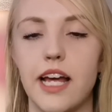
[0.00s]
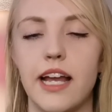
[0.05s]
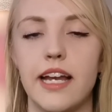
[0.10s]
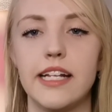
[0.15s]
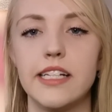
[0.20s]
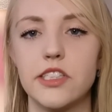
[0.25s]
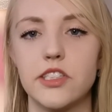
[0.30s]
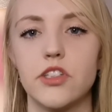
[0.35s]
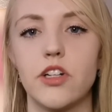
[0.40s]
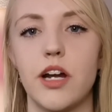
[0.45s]
and
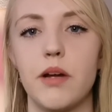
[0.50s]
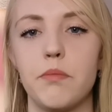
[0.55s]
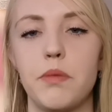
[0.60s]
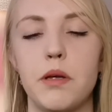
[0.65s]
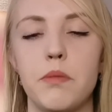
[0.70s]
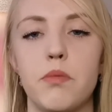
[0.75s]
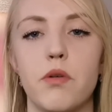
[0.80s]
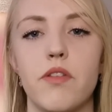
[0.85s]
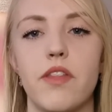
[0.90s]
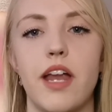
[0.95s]
Instagram
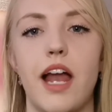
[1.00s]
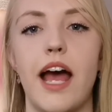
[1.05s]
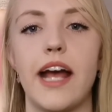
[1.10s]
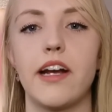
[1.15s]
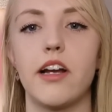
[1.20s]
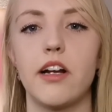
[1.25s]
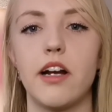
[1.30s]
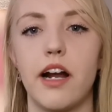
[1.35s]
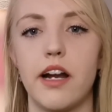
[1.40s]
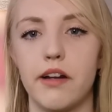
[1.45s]
people that I
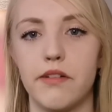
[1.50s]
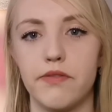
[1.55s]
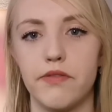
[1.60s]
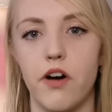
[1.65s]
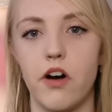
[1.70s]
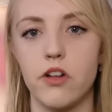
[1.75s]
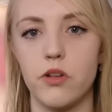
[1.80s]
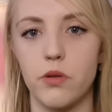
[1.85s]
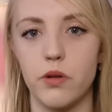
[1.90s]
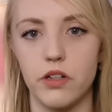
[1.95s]
could kind of
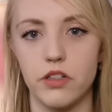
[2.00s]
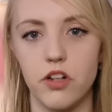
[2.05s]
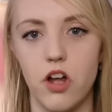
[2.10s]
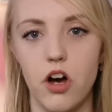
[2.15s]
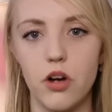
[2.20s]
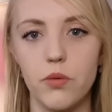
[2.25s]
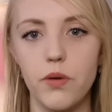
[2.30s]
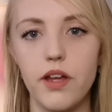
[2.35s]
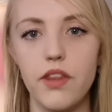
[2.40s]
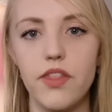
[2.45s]
follow
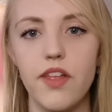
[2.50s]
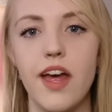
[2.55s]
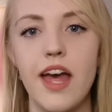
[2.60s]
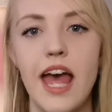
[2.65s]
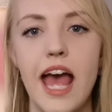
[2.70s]
along with,